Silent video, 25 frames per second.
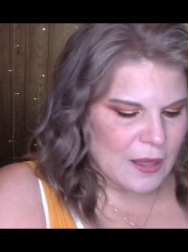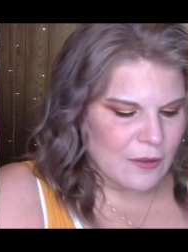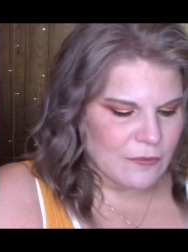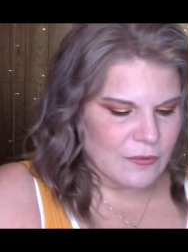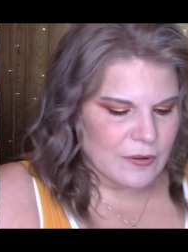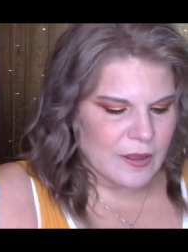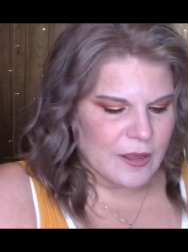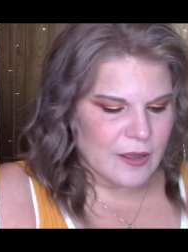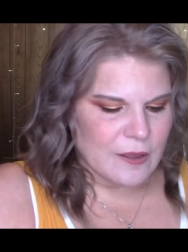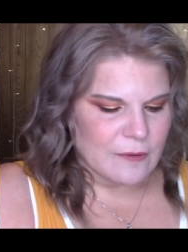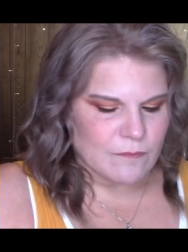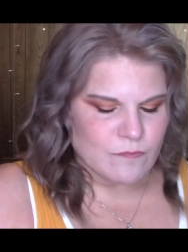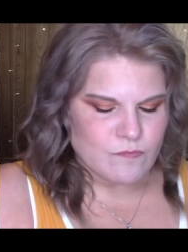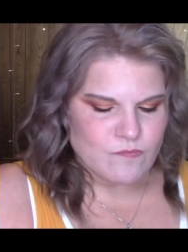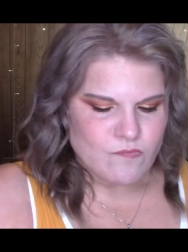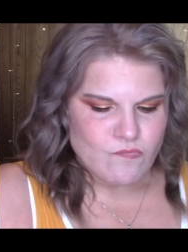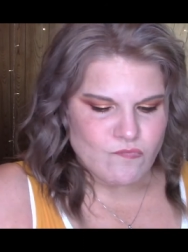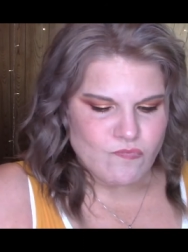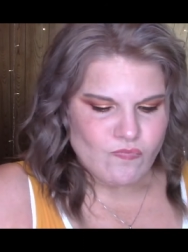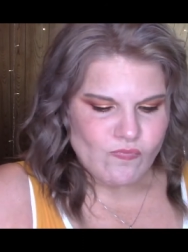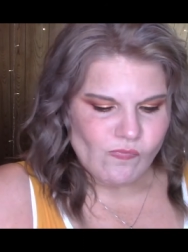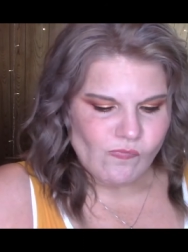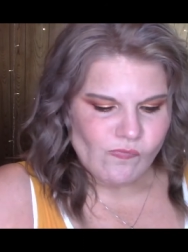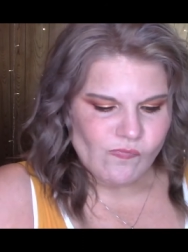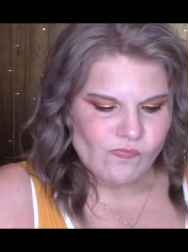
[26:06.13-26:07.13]
Okay.
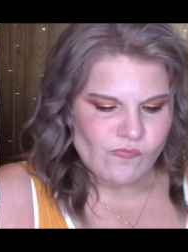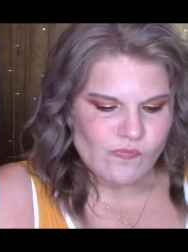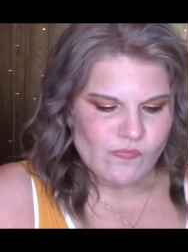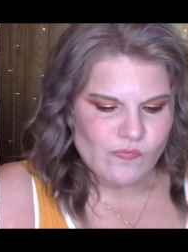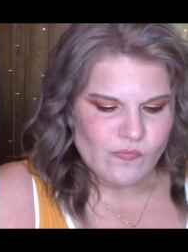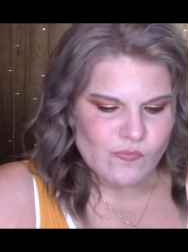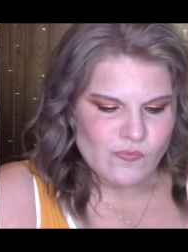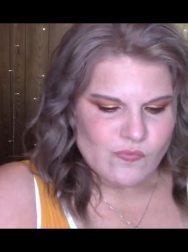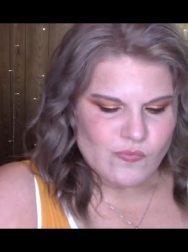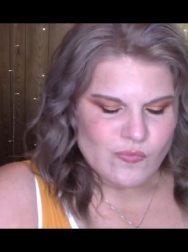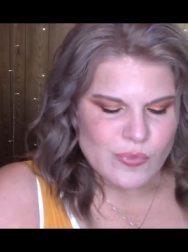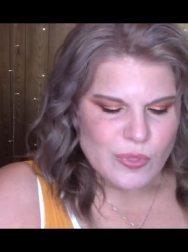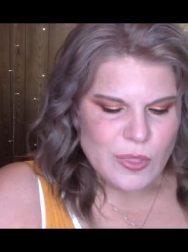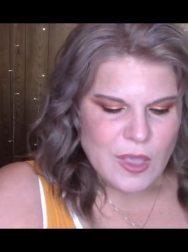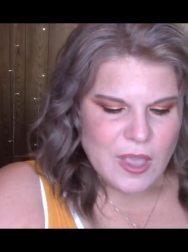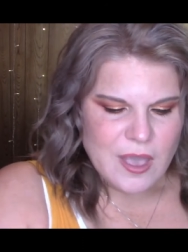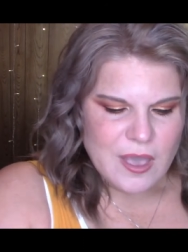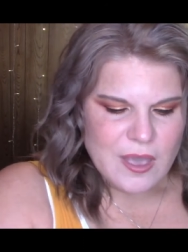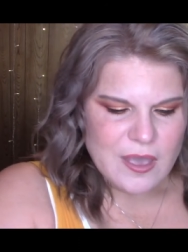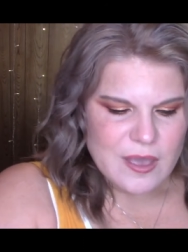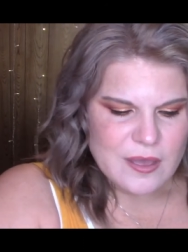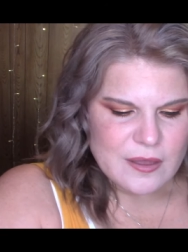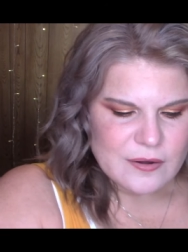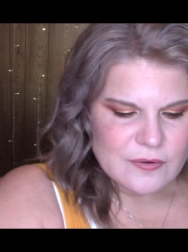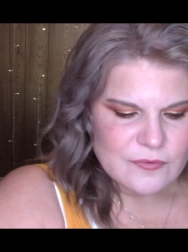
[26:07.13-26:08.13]

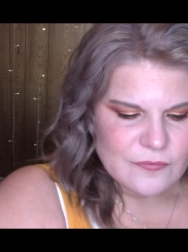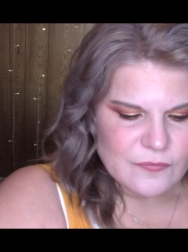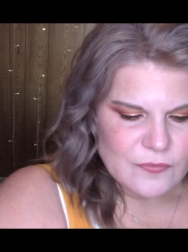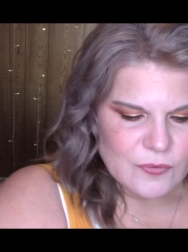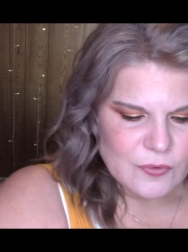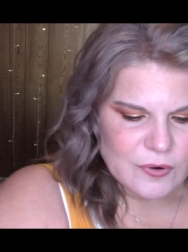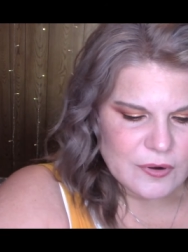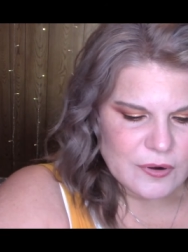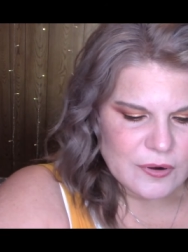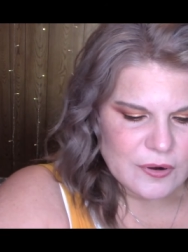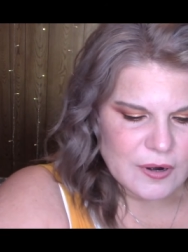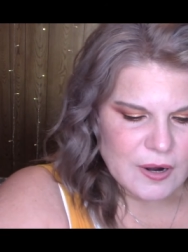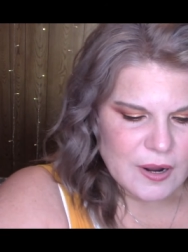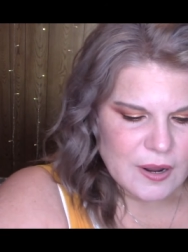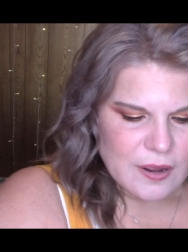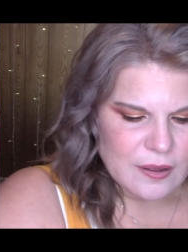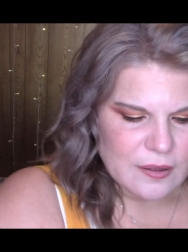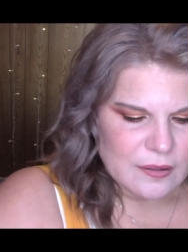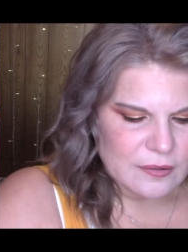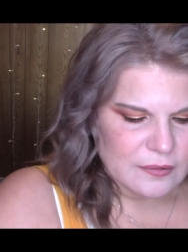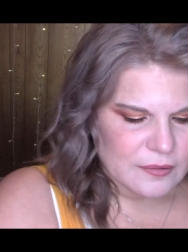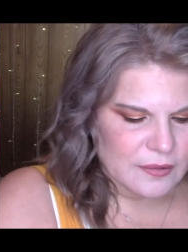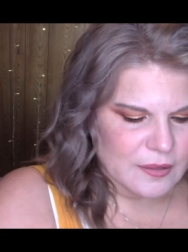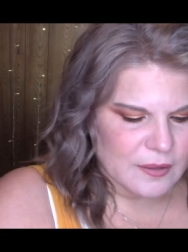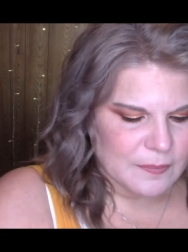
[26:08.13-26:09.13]
And for
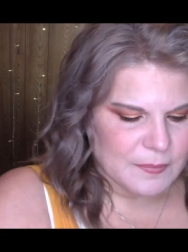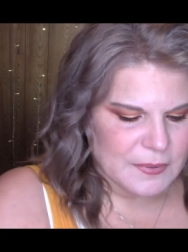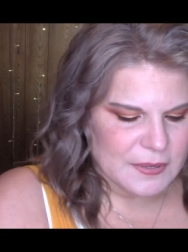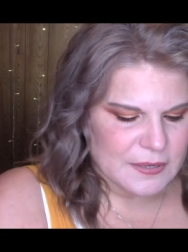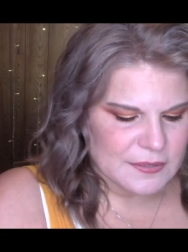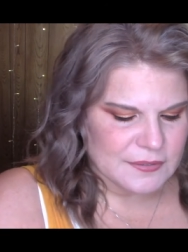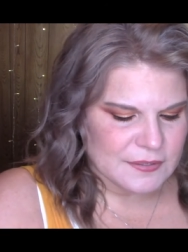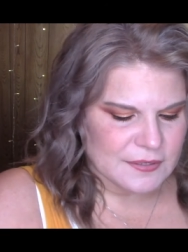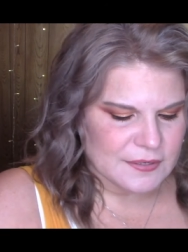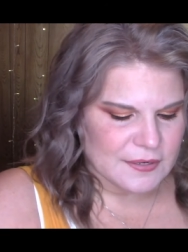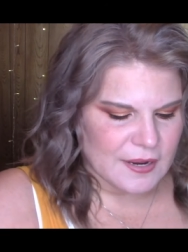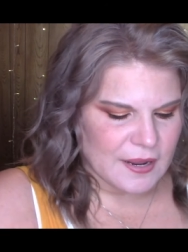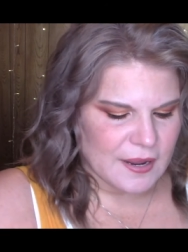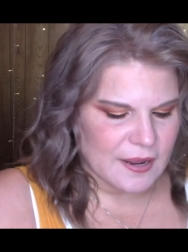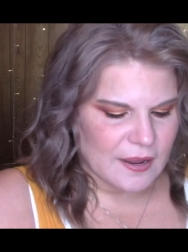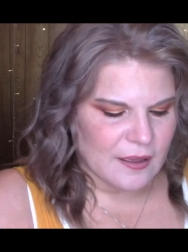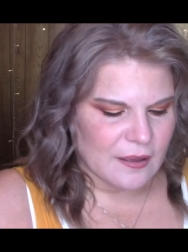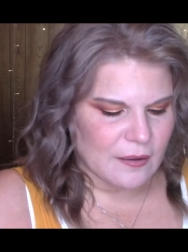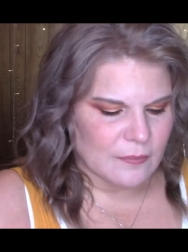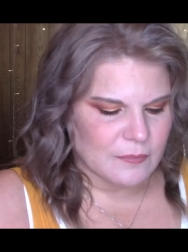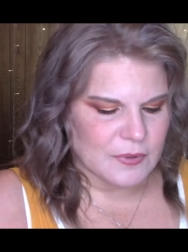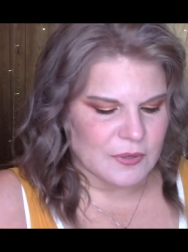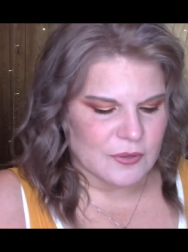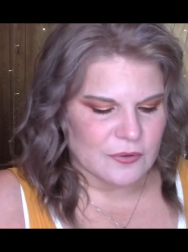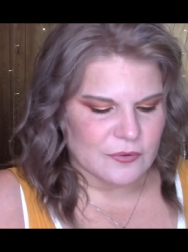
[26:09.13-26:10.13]
lippy today,
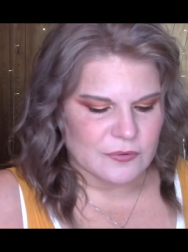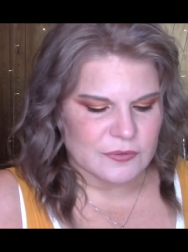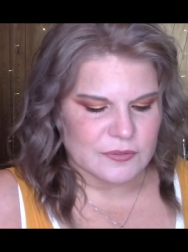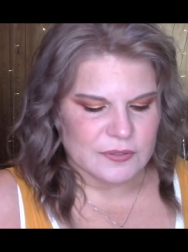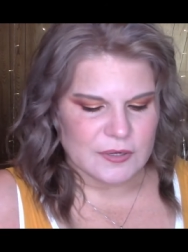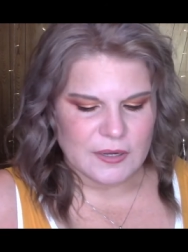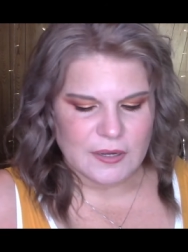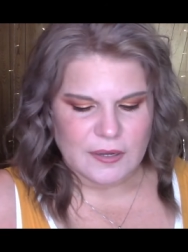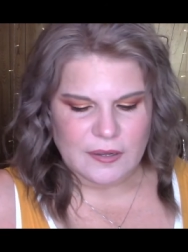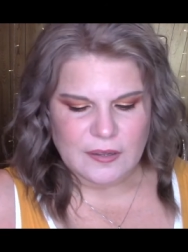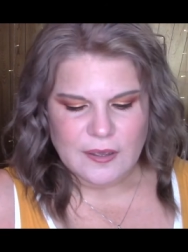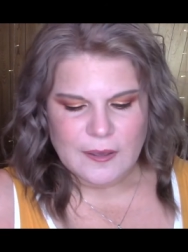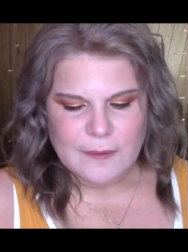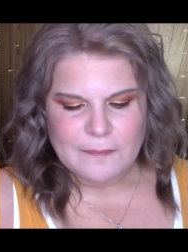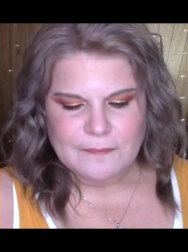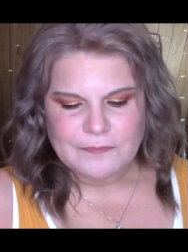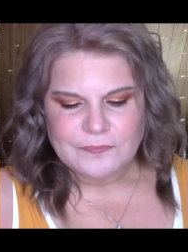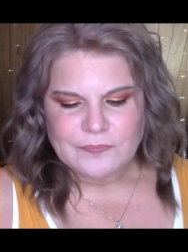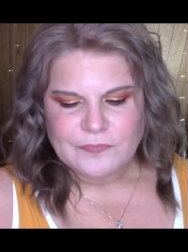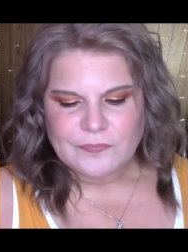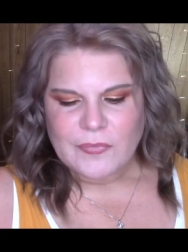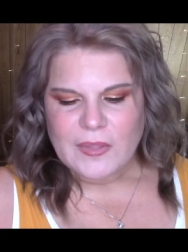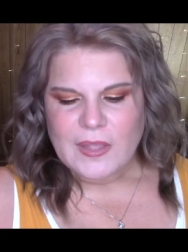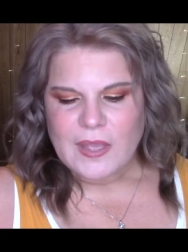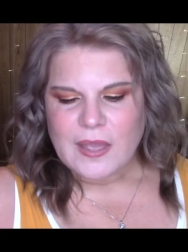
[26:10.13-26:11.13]
I'll be using
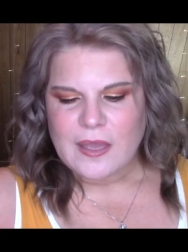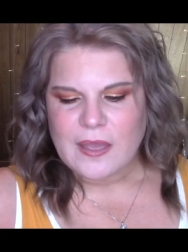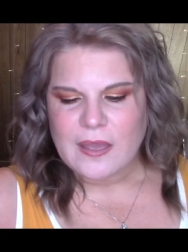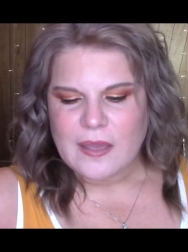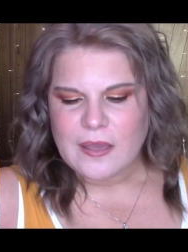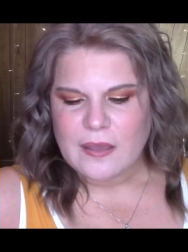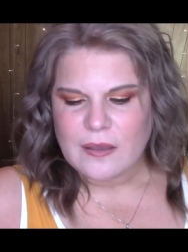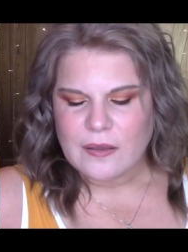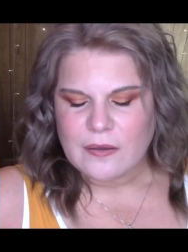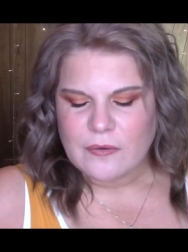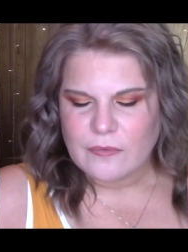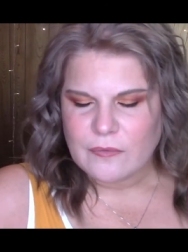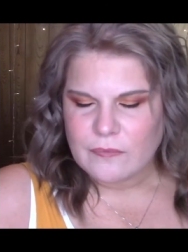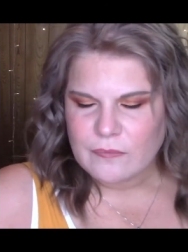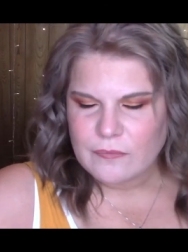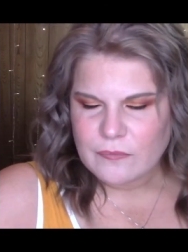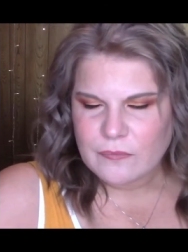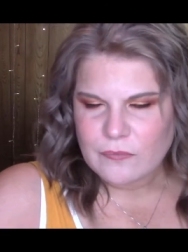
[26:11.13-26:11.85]
a